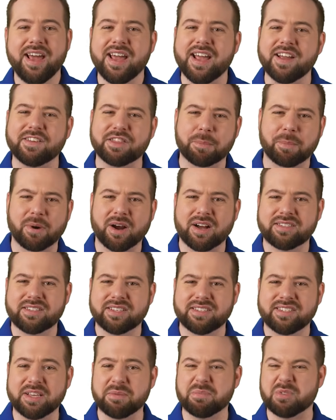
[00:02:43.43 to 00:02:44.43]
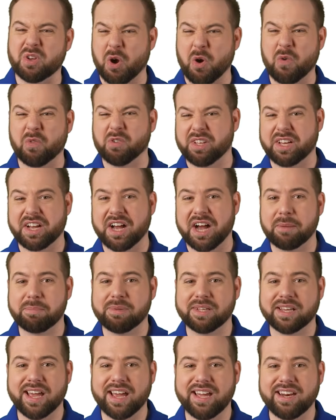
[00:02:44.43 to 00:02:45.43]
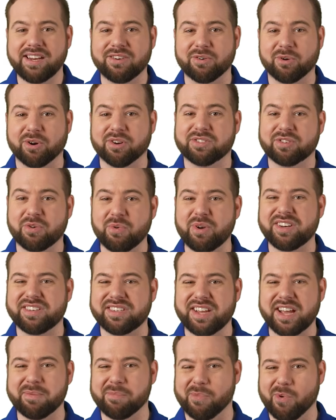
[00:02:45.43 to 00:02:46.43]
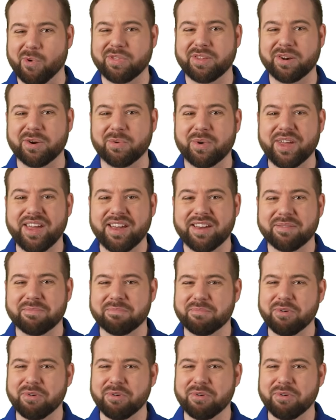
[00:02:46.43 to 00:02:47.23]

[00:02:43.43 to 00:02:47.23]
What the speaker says: If the process seems overly complicated or is going to take more than a week,